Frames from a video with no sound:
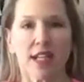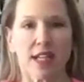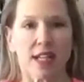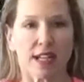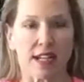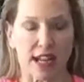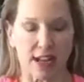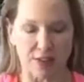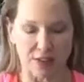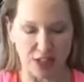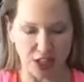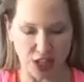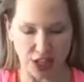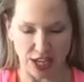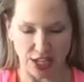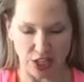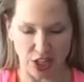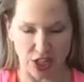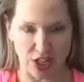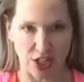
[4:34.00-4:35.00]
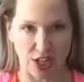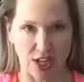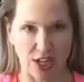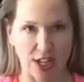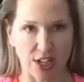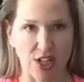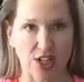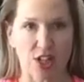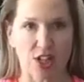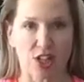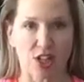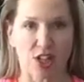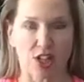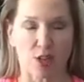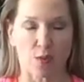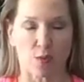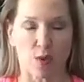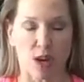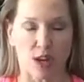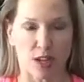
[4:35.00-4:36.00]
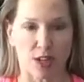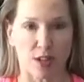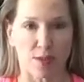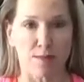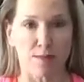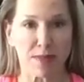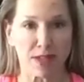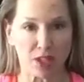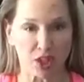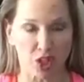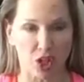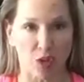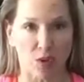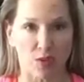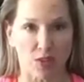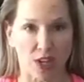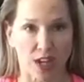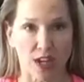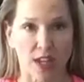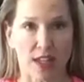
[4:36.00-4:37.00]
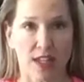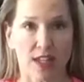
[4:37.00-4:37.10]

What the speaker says: Now this exercise is going to work the mid-shoulder.